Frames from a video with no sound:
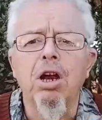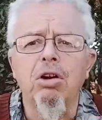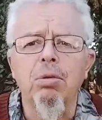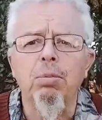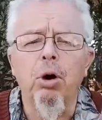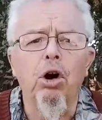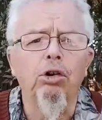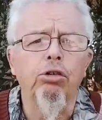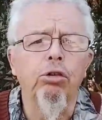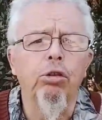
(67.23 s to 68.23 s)
grip
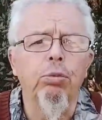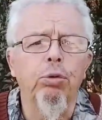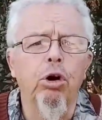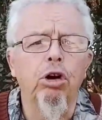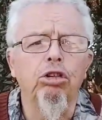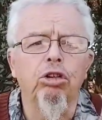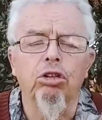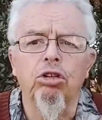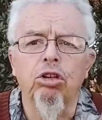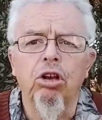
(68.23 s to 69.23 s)
onto the
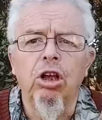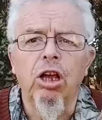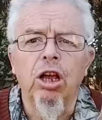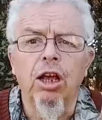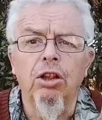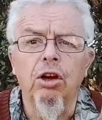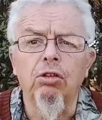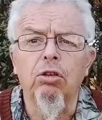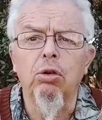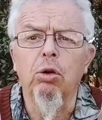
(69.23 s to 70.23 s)
branches, and
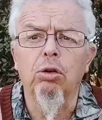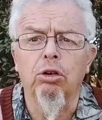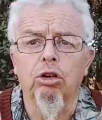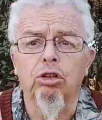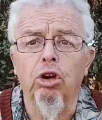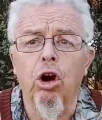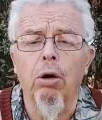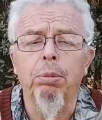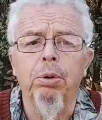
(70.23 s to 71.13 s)
those claws are sharp.